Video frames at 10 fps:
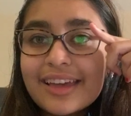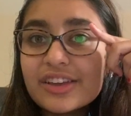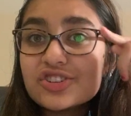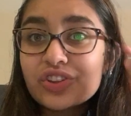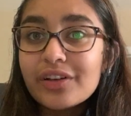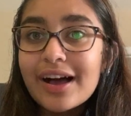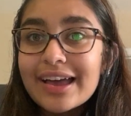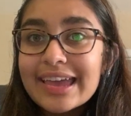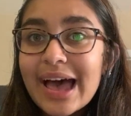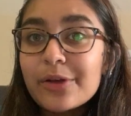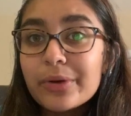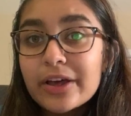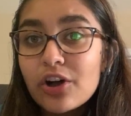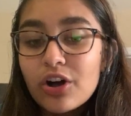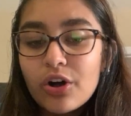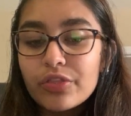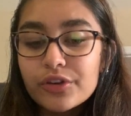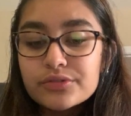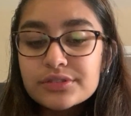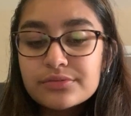in July add what I got on
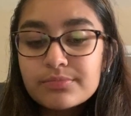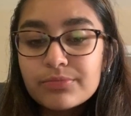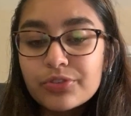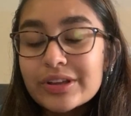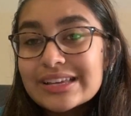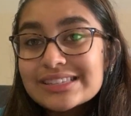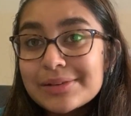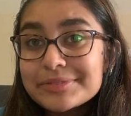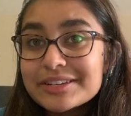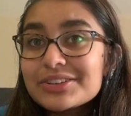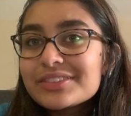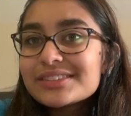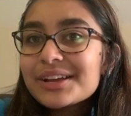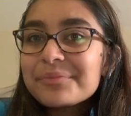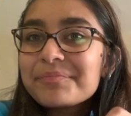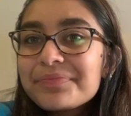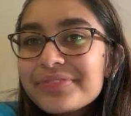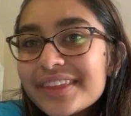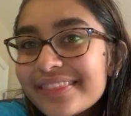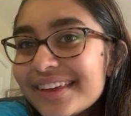those 3 exams I took this year.
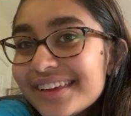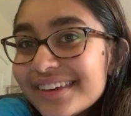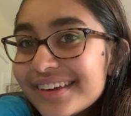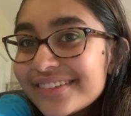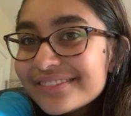Thank you.